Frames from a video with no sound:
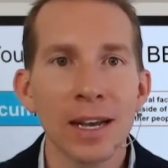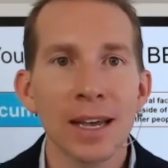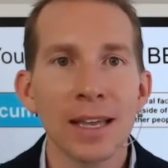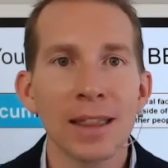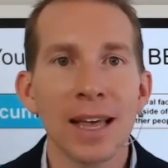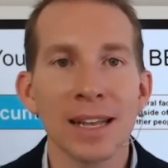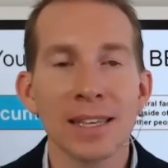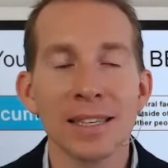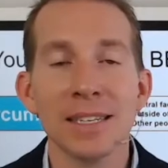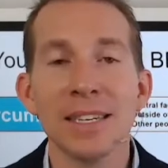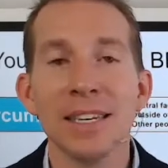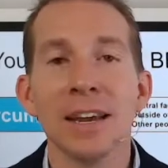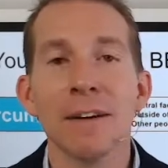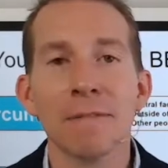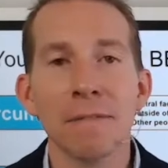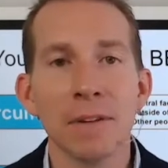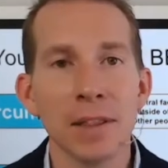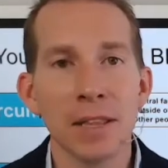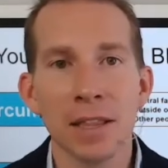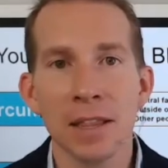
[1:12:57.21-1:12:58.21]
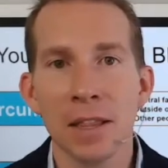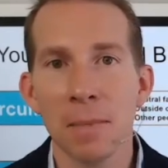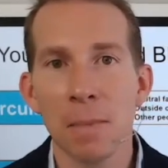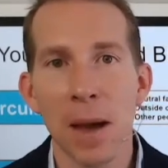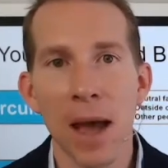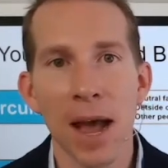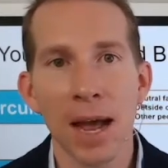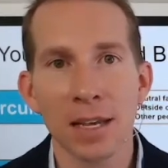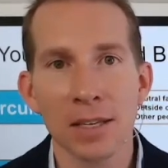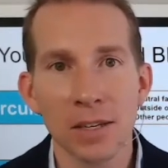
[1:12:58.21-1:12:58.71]
that's different than the
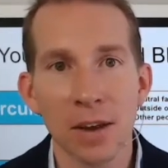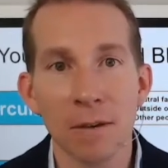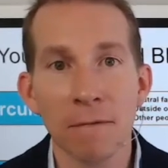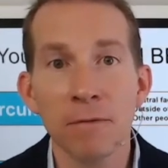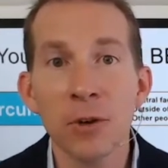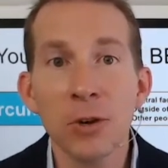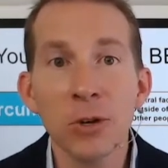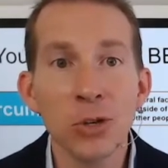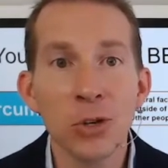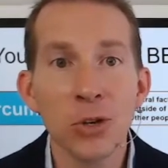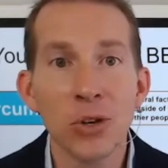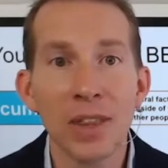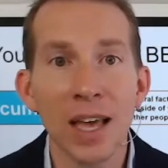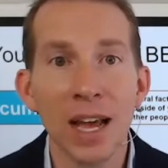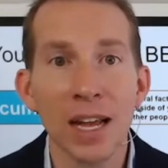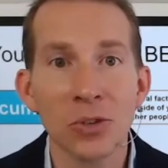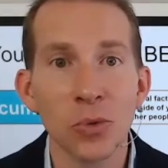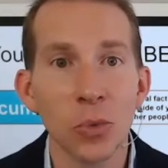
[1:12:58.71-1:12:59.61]
past, a future that's